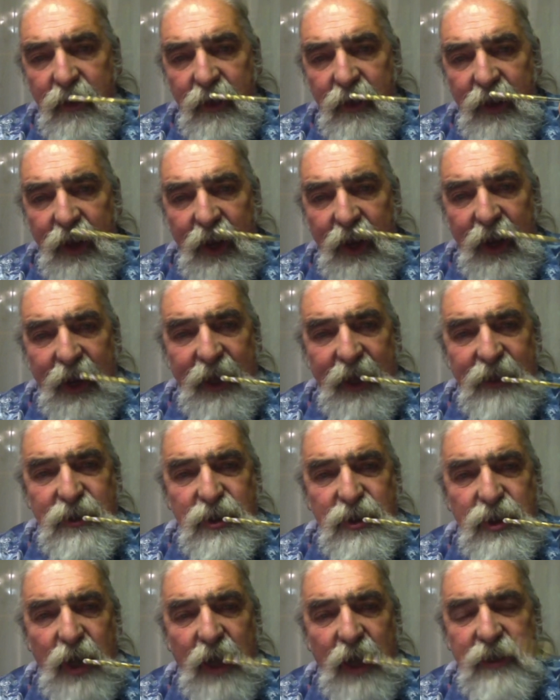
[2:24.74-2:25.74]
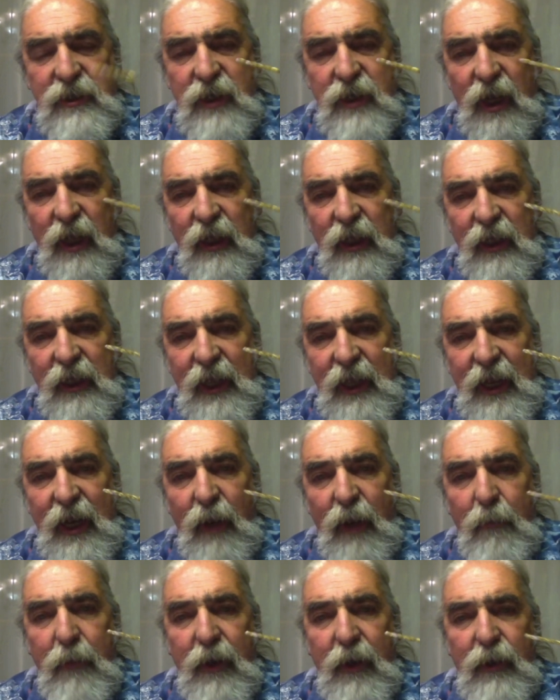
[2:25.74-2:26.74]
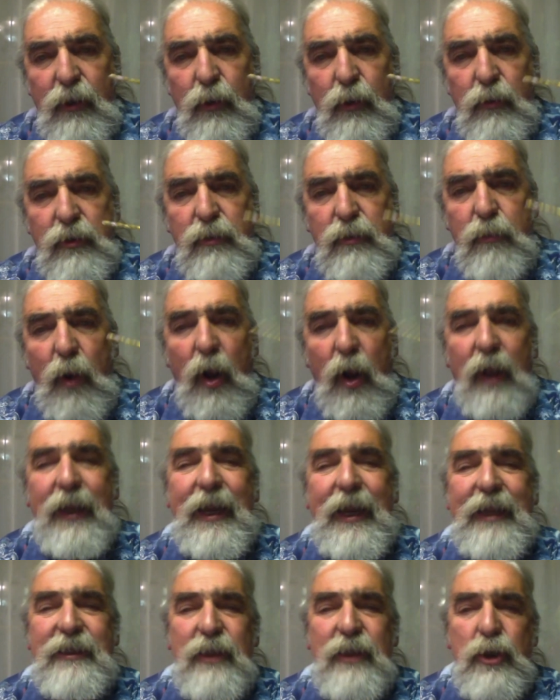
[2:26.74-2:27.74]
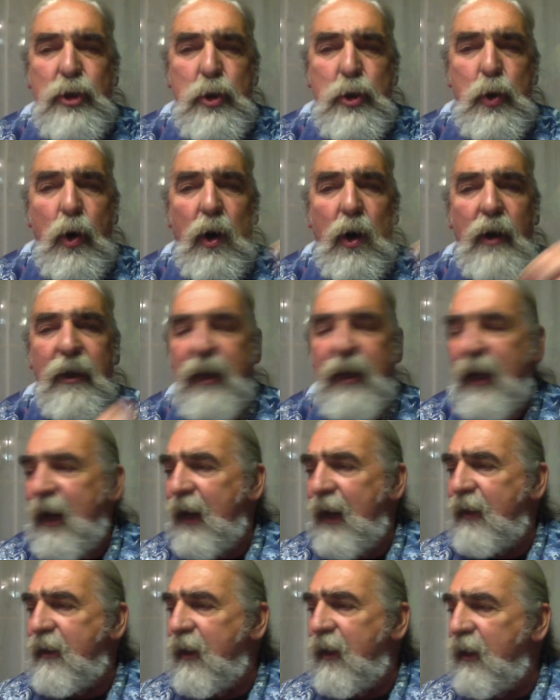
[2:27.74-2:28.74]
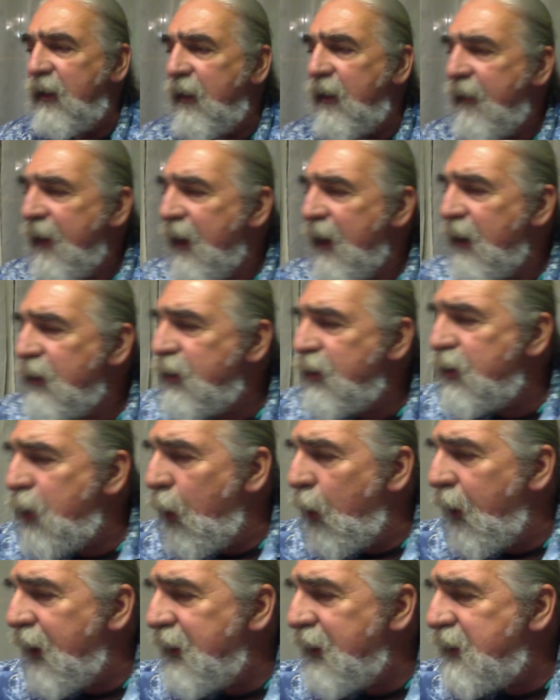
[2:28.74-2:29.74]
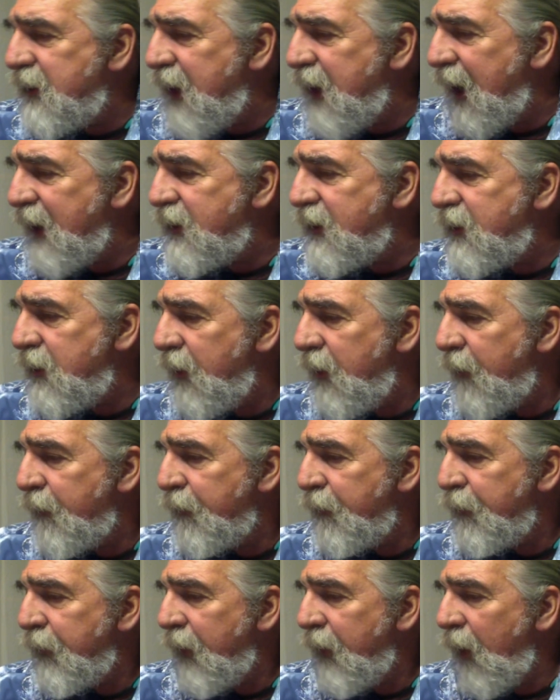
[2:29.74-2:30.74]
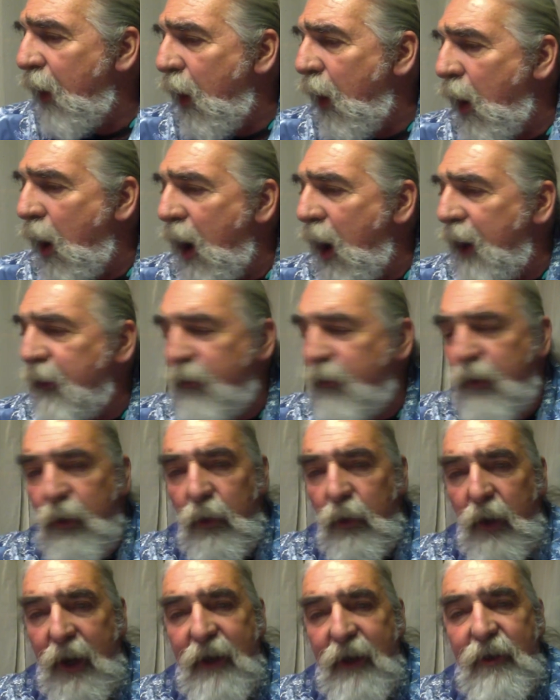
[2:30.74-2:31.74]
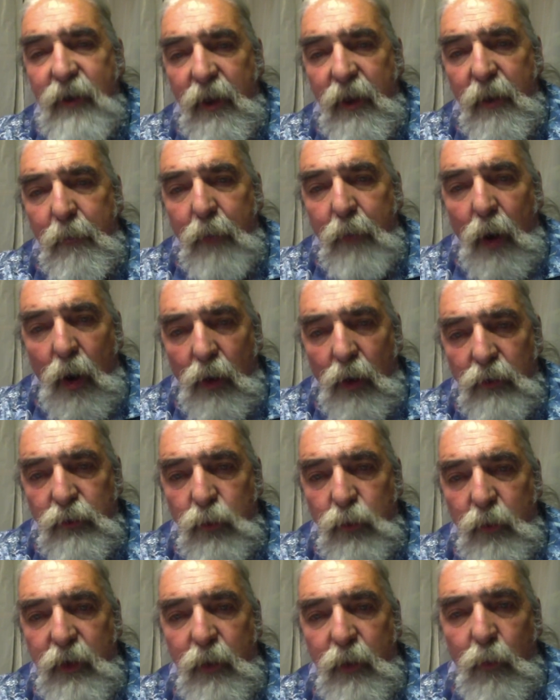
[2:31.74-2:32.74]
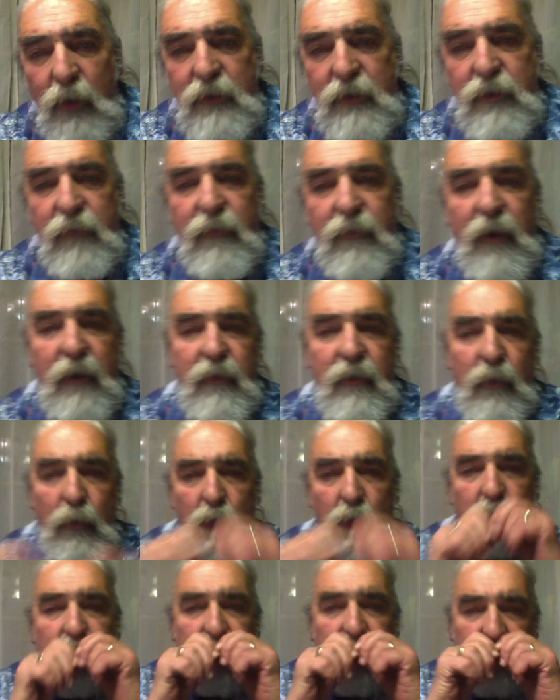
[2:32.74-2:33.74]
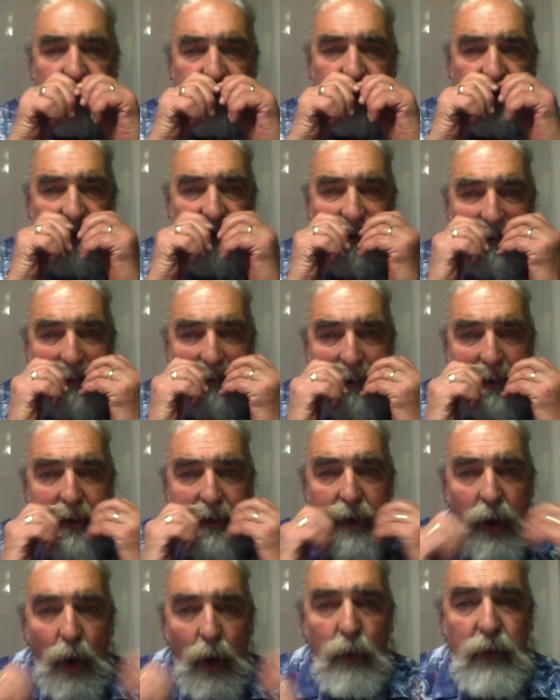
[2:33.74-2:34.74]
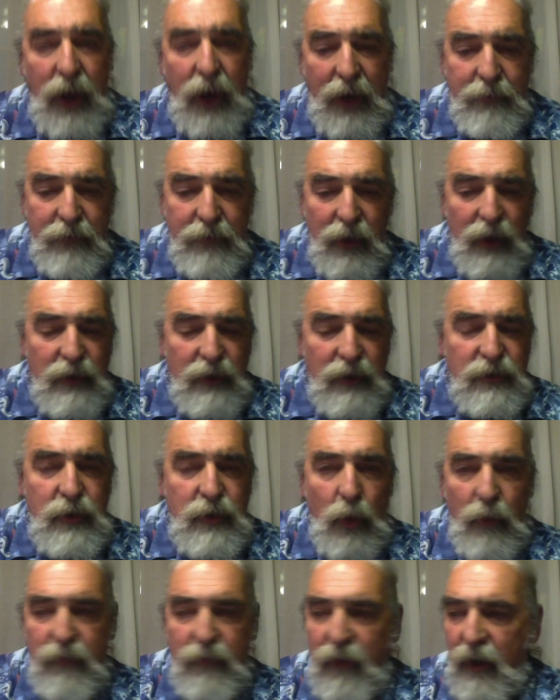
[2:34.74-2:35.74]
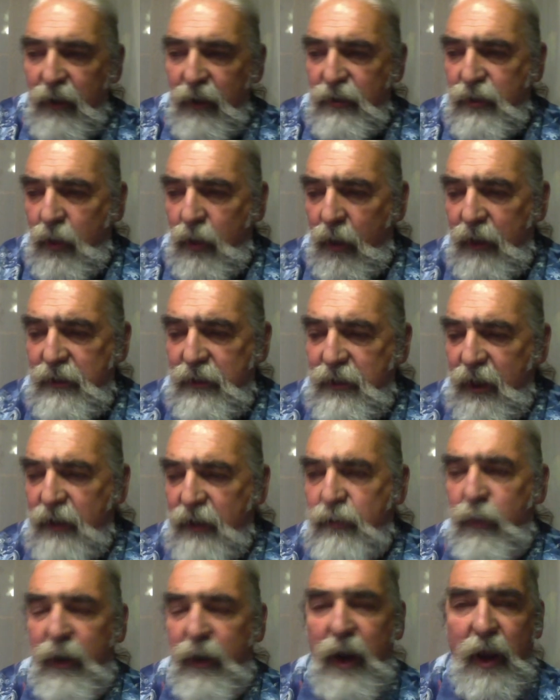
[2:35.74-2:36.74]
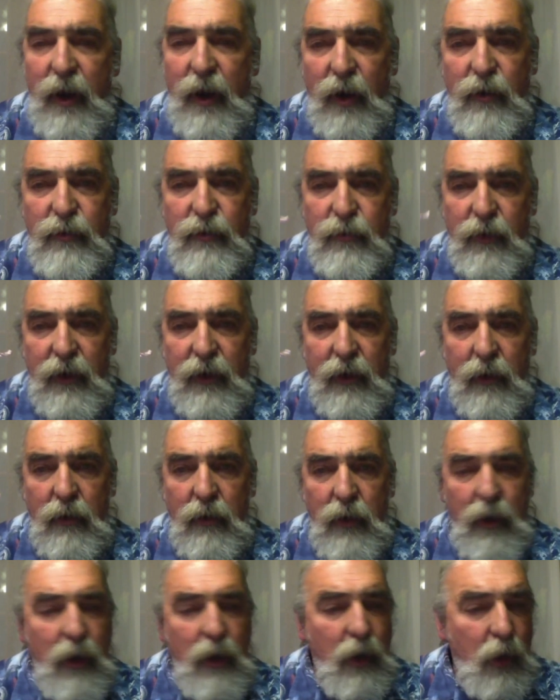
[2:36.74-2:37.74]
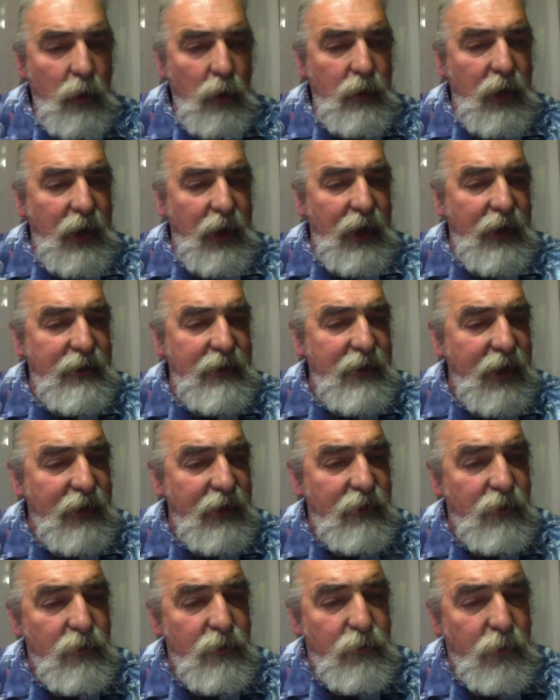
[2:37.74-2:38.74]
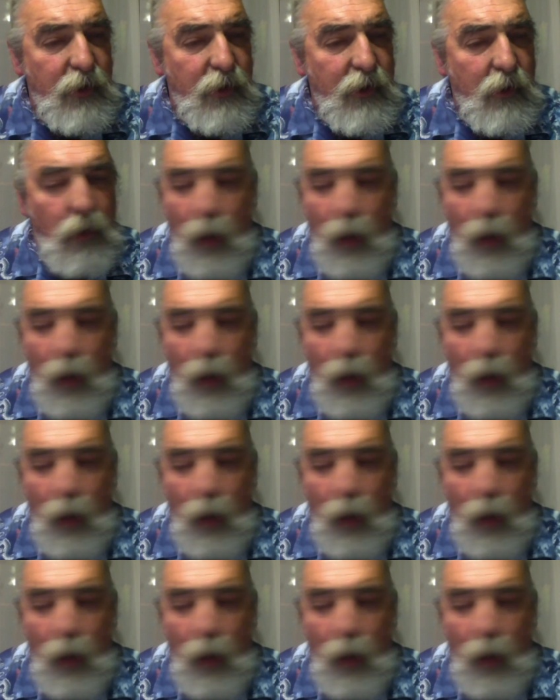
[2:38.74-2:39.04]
It's just a little bit too small. It gets it too hard to get the stirring sticks into the balls once you've got the hole drilled. Okay, so we've got our stirring sticks, we got our drill. Okay, I take the drill.